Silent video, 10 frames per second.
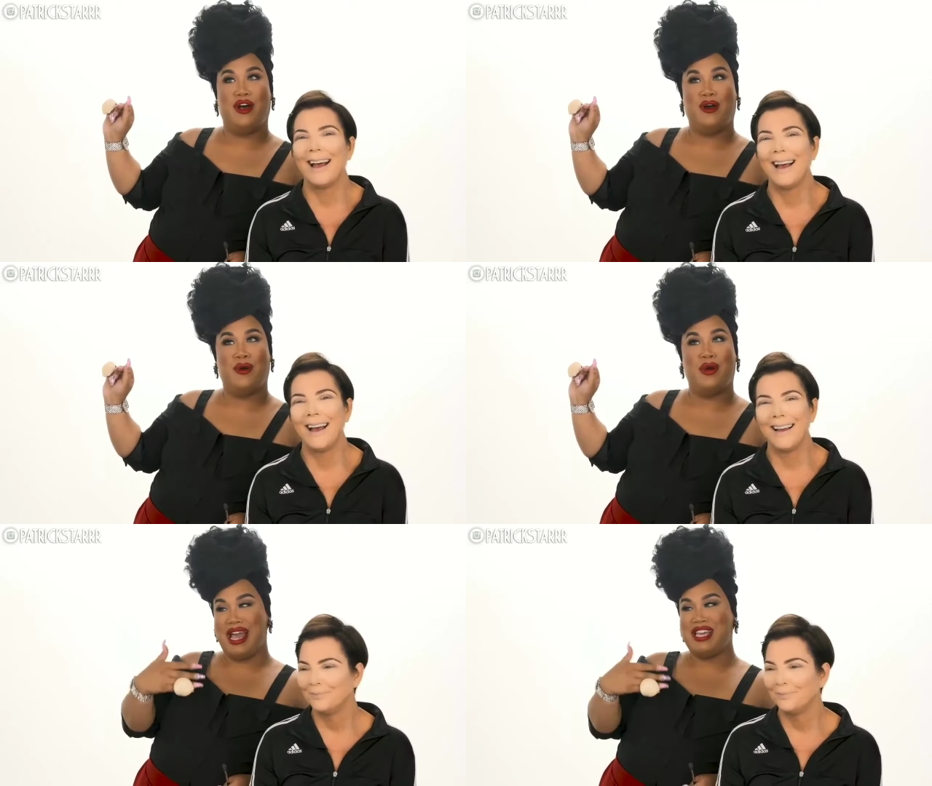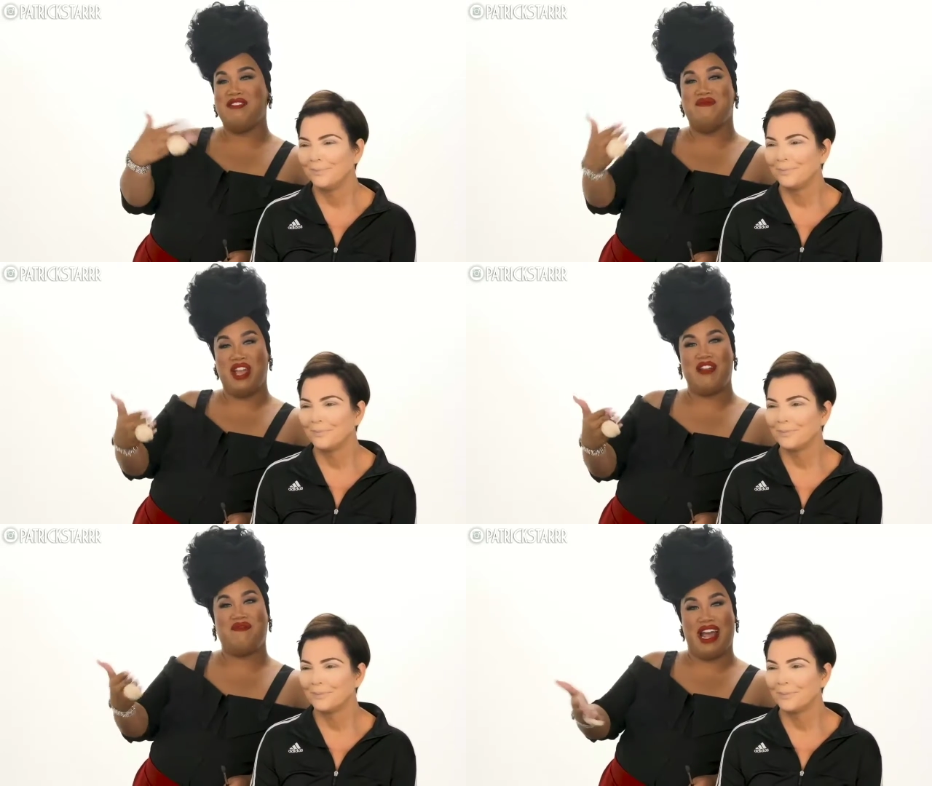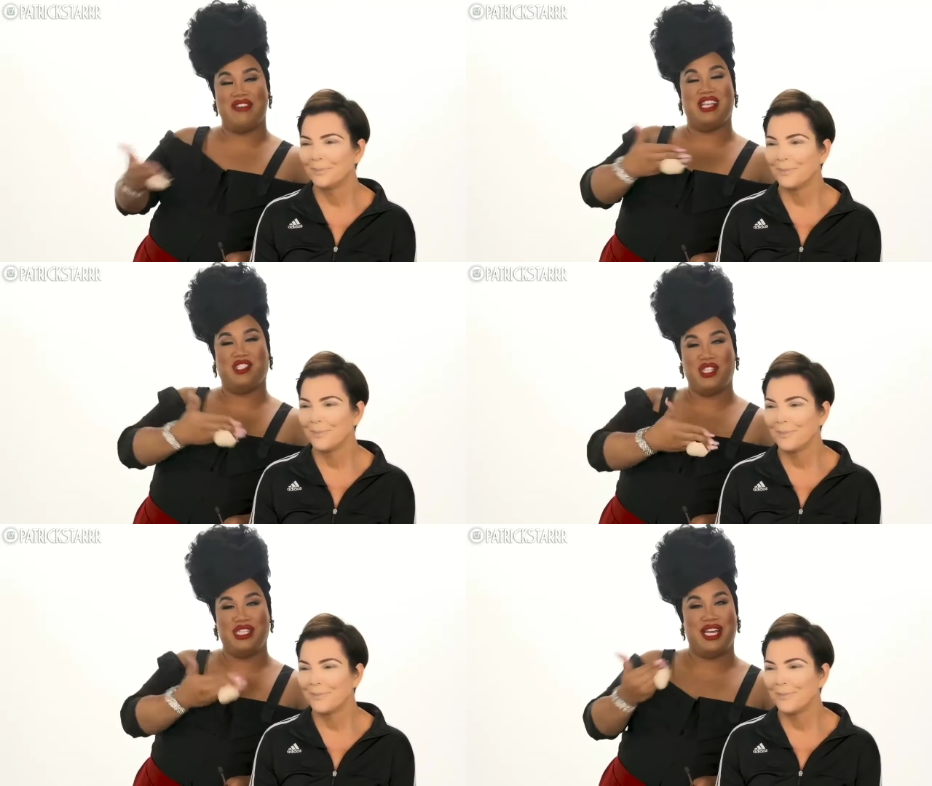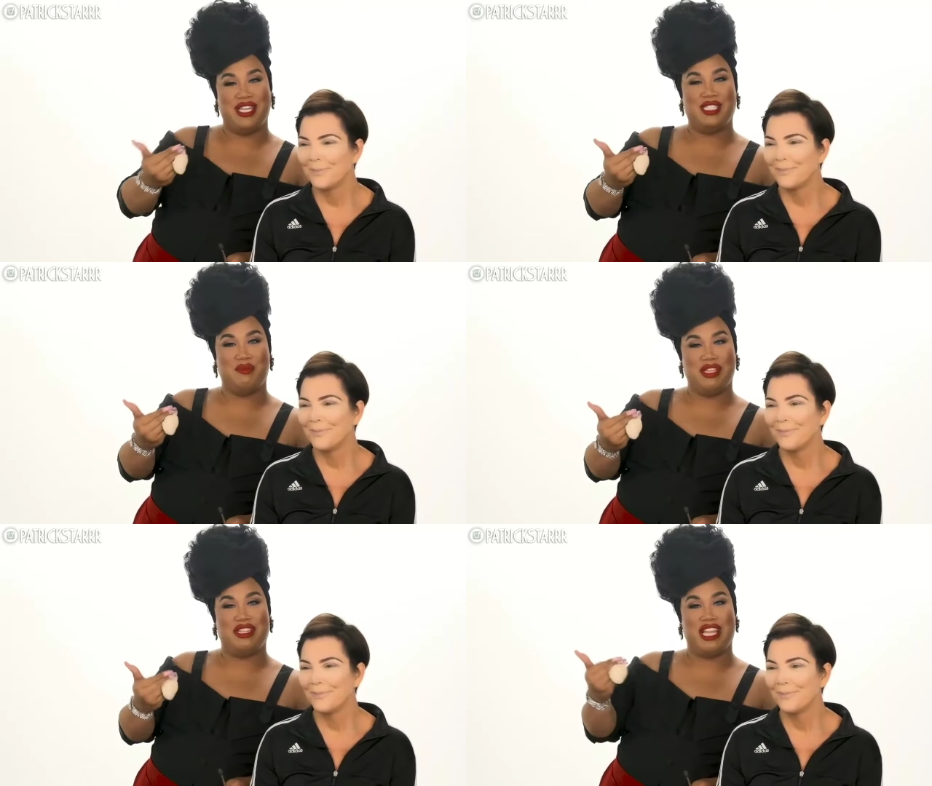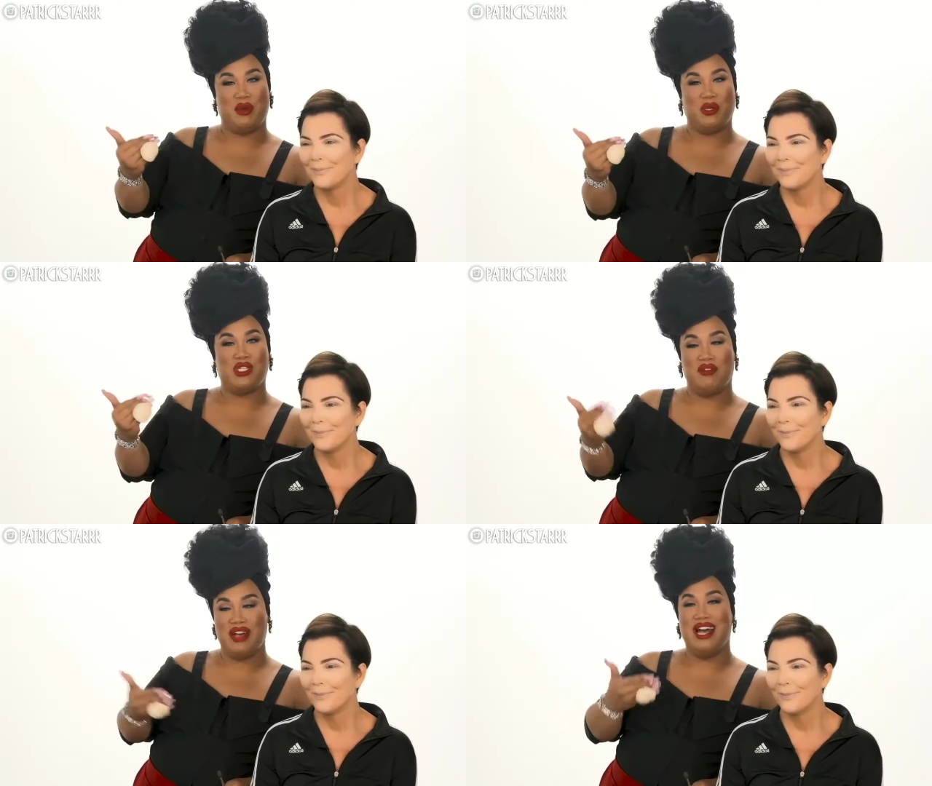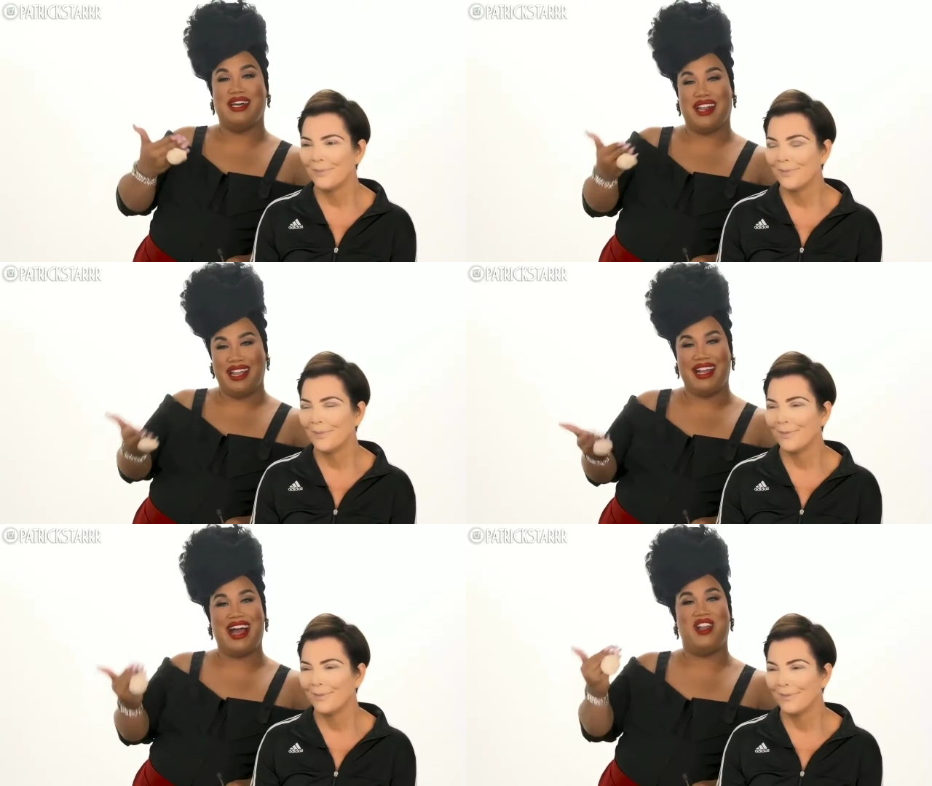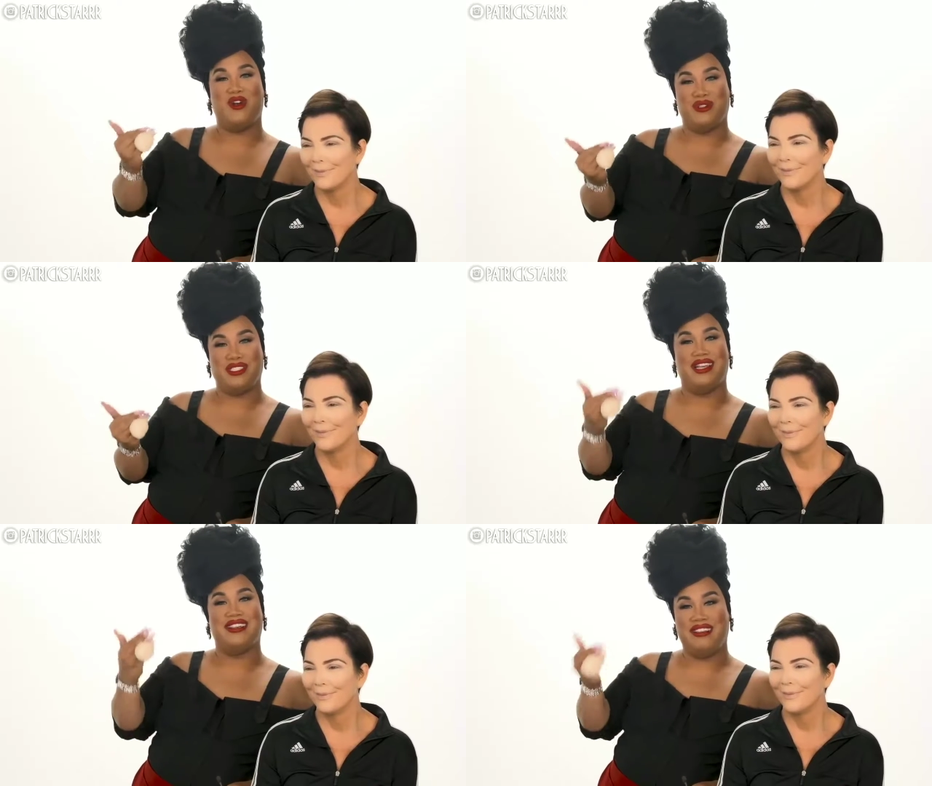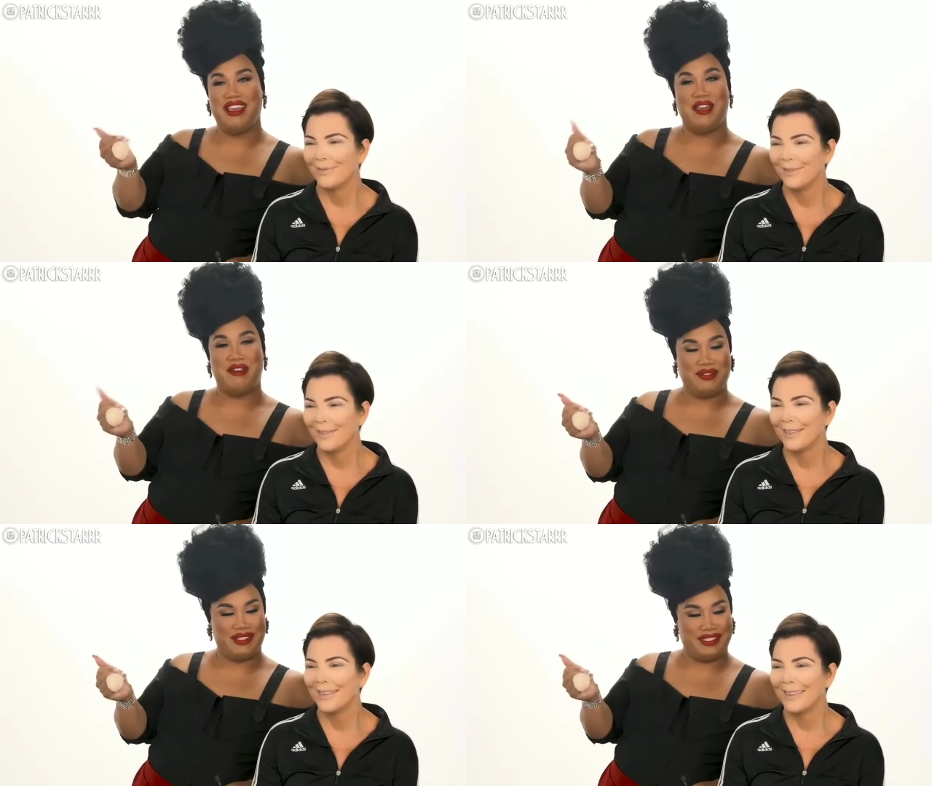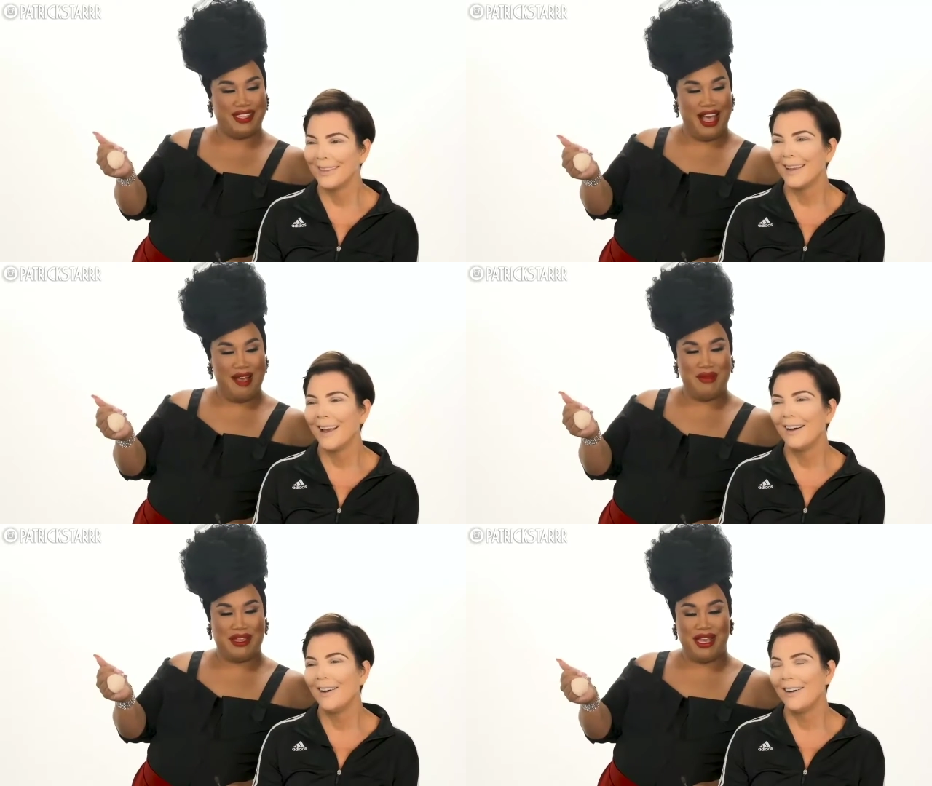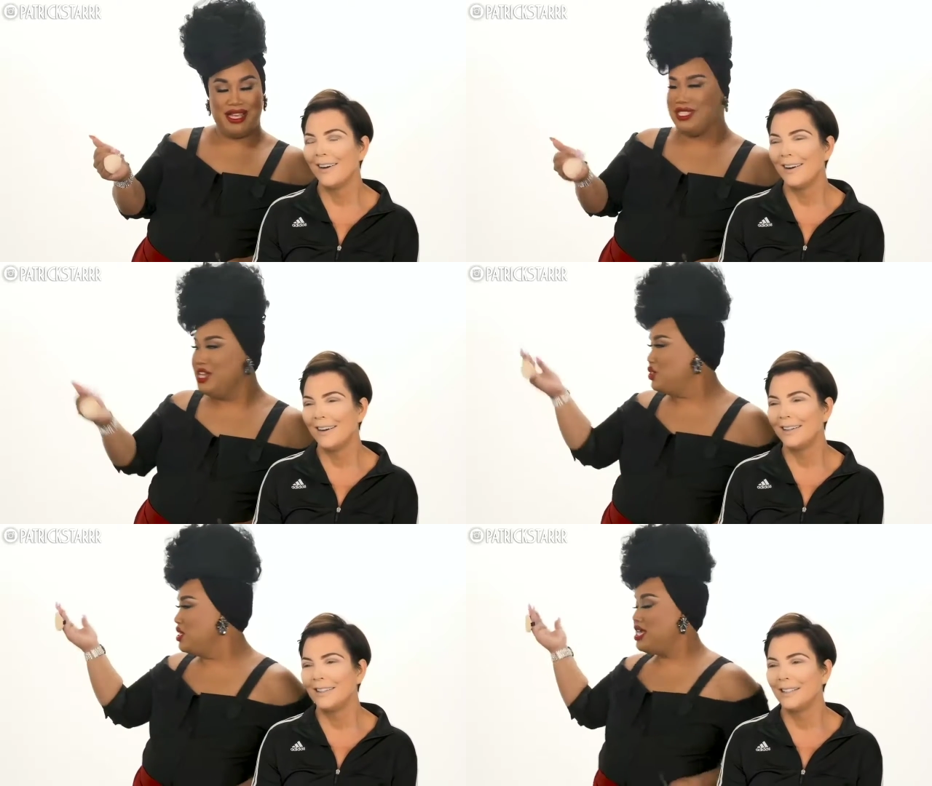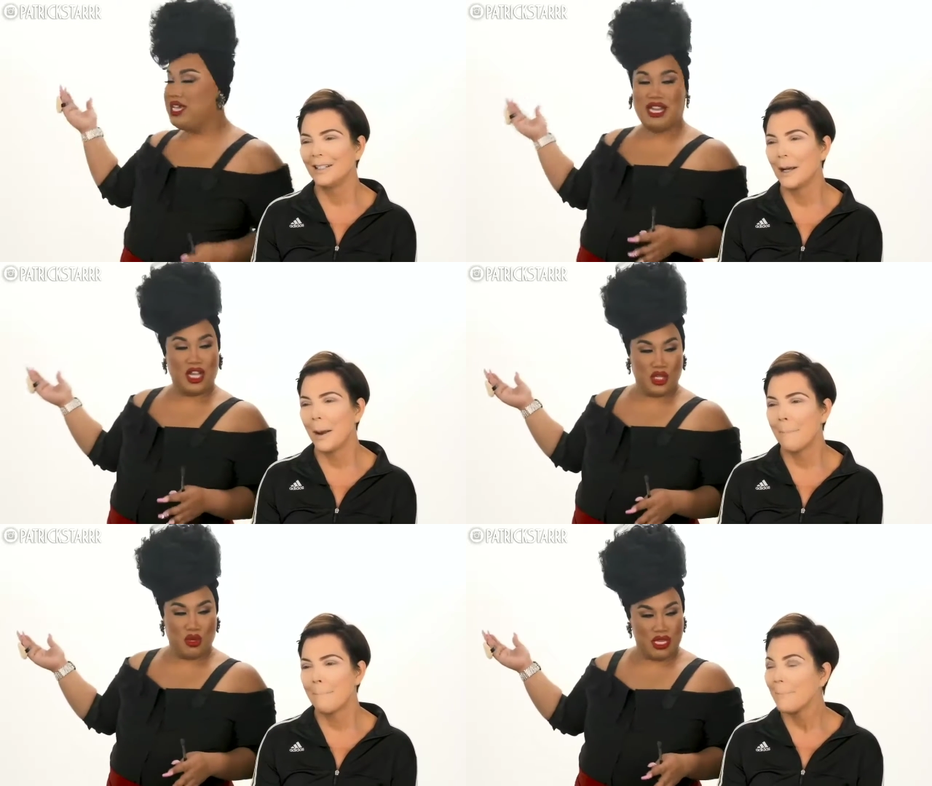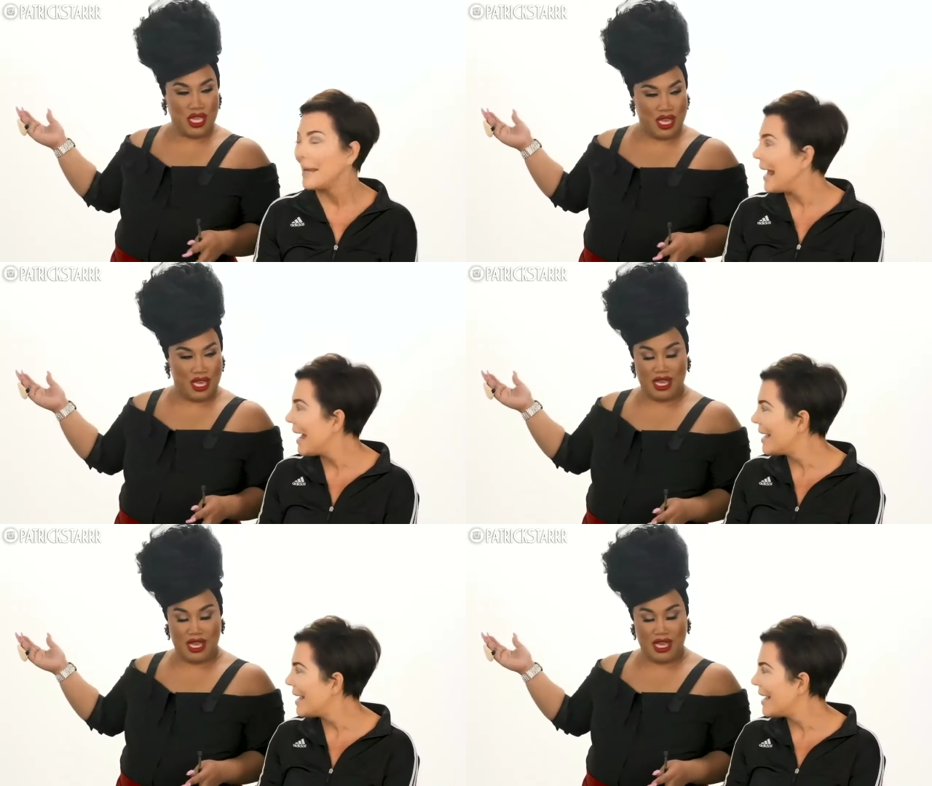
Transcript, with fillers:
Speaker 1: so I can verify that she does speak the language of regalos, gifts, because uh, she, can, can, I show the kids?